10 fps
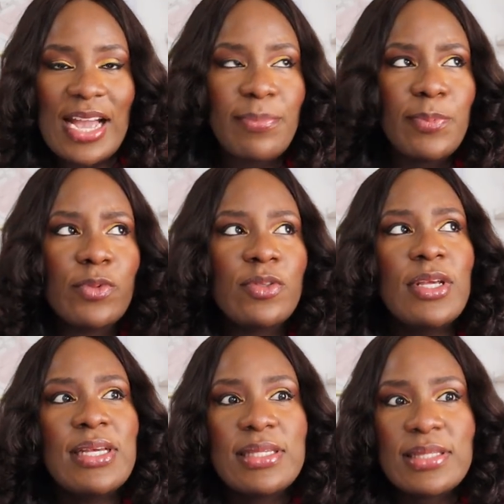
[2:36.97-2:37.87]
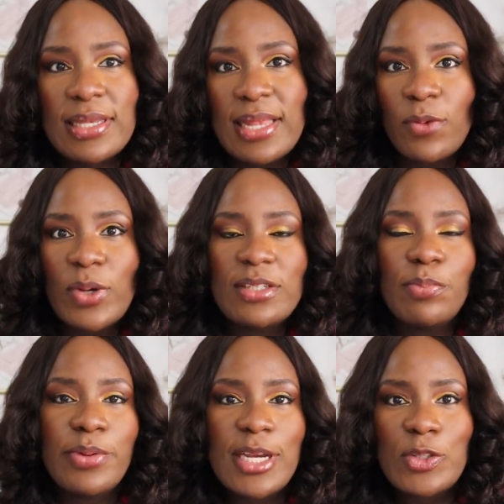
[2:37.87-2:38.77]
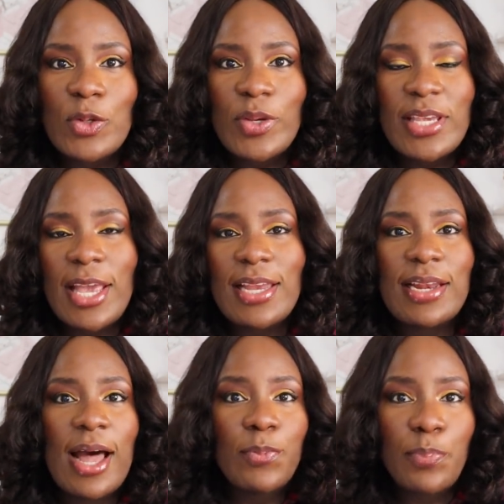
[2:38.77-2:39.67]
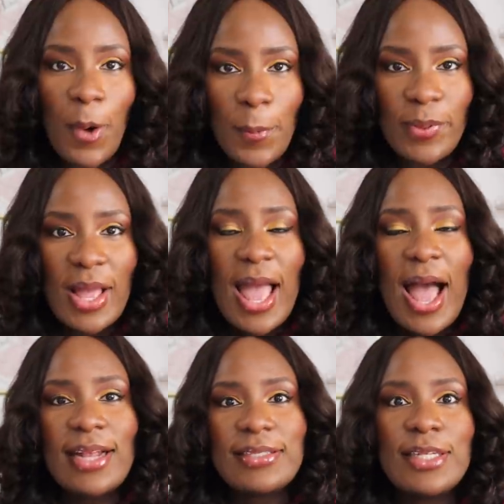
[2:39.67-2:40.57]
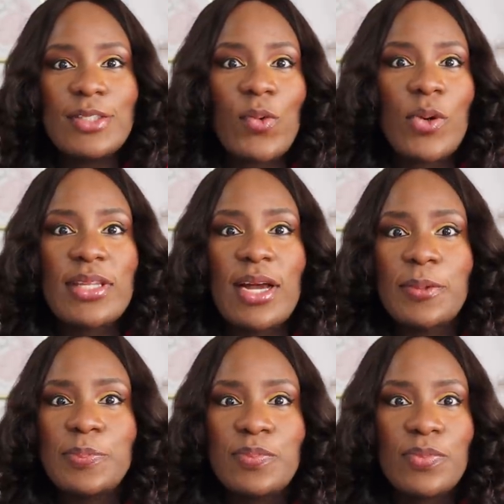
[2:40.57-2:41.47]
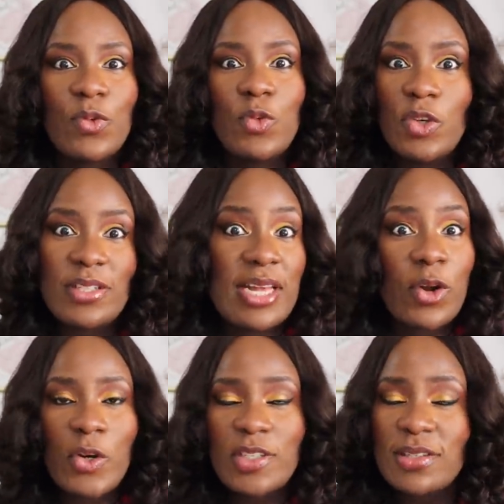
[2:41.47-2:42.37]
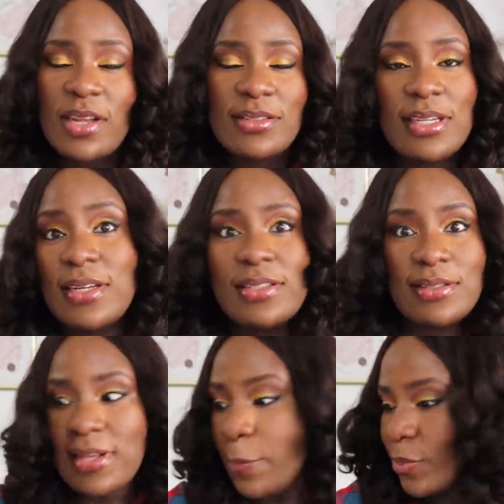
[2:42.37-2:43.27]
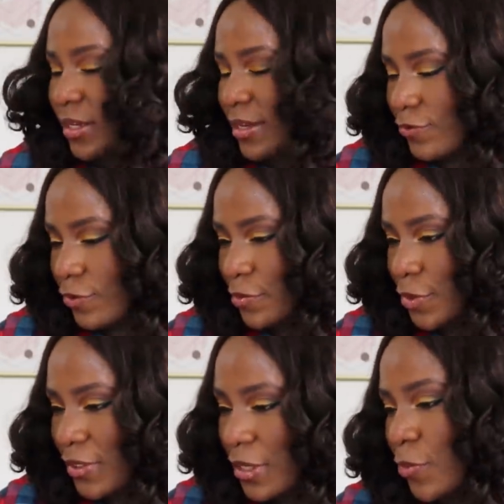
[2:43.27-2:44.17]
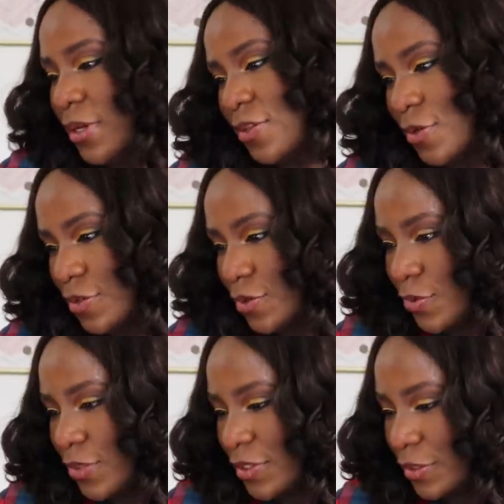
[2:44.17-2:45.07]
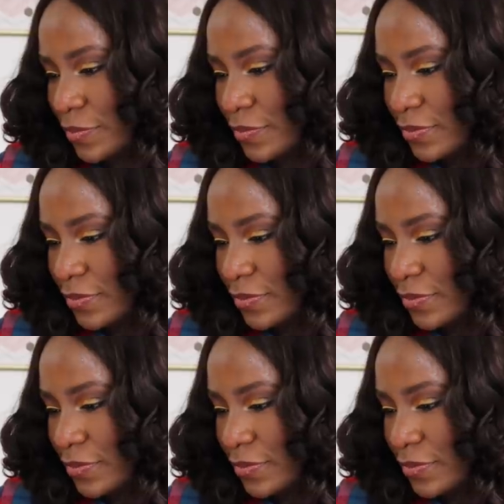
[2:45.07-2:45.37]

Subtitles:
I had people say that when it breaks, they'll hear a loud pop and then the water will just start gushing down their legs. It didn't happen like that for me, okay? But let's continue watching.